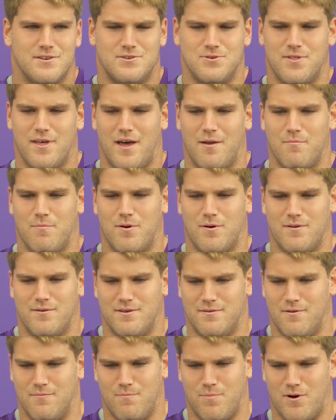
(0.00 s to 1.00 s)
do that
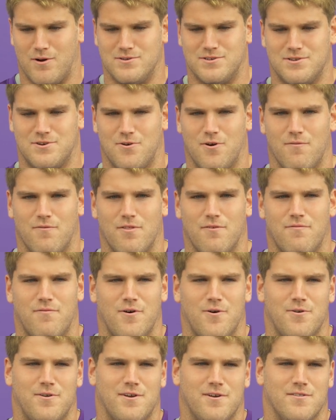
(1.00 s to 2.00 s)
in person or over the
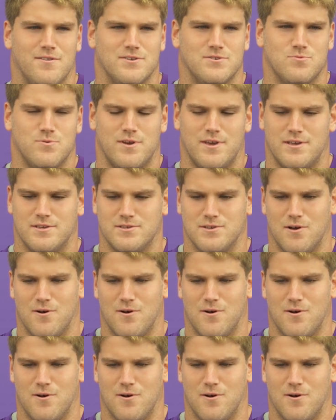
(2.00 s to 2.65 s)
phone here this week.